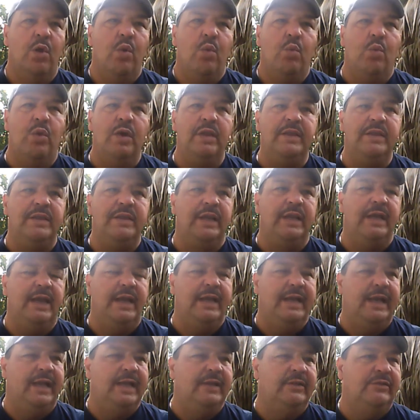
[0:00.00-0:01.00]
one day
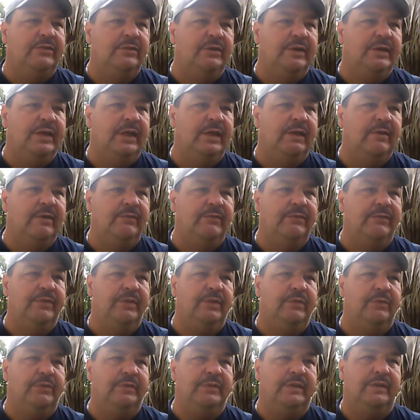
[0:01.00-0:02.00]
I got into a
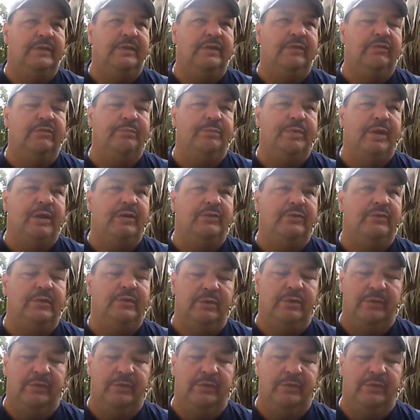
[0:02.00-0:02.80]
conflict with the dispatcher.